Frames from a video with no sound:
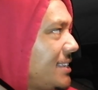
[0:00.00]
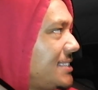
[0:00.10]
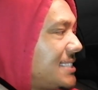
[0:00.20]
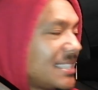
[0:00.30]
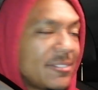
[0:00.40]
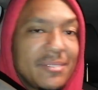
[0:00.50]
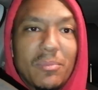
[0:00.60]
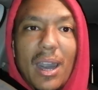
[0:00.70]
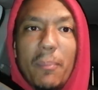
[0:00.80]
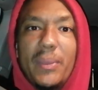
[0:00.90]
He's just
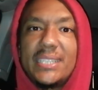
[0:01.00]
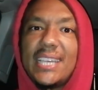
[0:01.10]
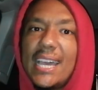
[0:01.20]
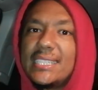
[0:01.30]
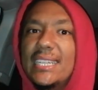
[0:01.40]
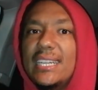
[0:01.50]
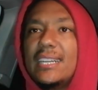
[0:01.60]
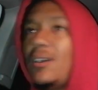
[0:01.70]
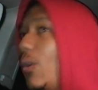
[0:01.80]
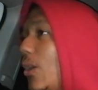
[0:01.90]
a bitch ass
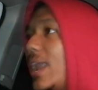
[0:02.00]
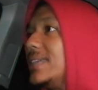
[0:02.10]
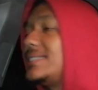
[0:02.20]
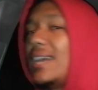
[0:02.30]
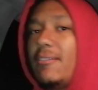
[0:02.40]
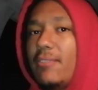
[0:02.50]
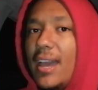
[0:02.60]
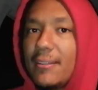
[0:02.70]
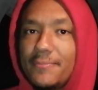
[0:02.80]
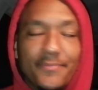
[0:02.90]
nigga, all that stuff,
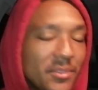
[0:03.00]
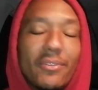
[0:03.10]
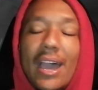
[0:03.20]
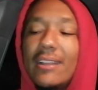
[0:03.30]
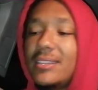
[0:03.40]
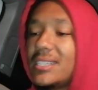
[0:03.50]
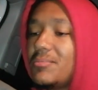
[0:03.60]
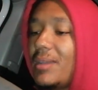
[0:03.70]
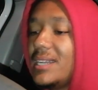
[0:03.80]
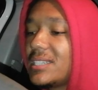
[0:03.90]
right? I'm to find out
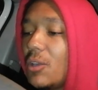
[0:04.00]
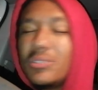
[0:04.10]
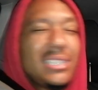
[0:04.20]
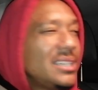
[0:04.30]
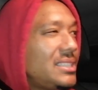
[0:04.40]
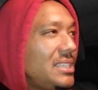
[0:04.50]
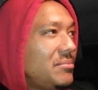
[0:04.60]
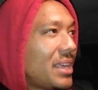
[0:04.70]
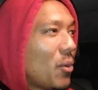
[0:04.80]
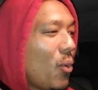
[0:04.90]
this man is coaching a
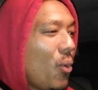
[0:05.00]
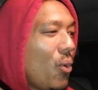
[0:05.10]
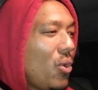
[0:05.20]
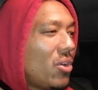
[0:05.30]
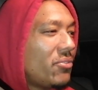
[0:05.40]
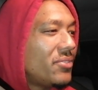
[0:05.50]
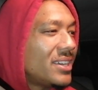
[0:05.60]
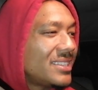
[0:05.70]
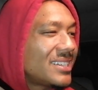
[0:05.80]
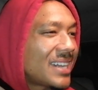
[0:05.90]
team that all of
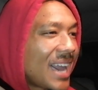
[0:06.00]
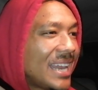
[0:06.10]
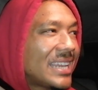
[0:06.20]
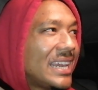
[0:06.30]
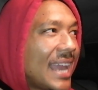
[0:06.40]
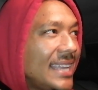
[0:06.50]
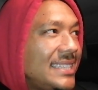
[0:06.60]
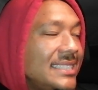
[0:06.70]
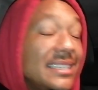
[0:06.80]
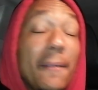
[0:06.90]
the, the colored
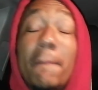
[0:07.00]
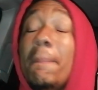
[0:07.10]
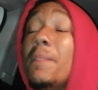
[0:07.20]
light is.